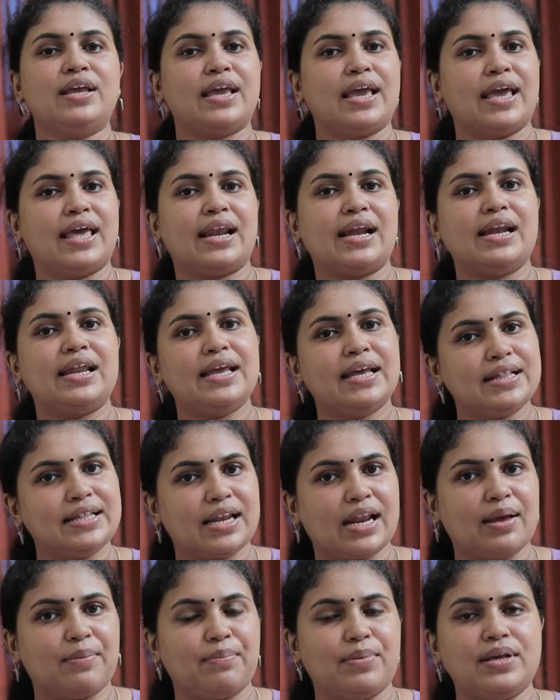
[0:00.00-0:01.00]
Kerala
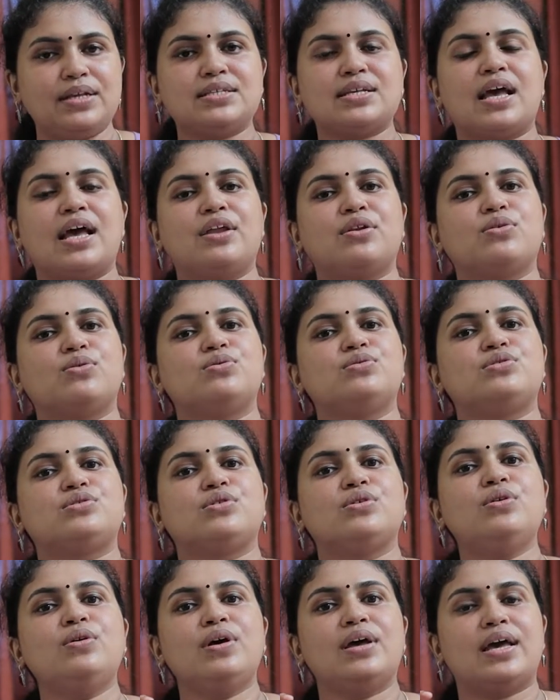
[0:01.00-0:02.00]
therapies and
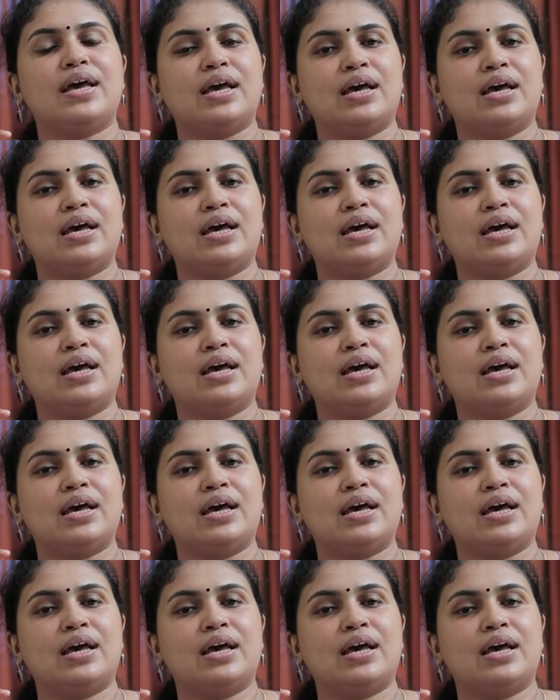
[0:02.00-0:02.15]
also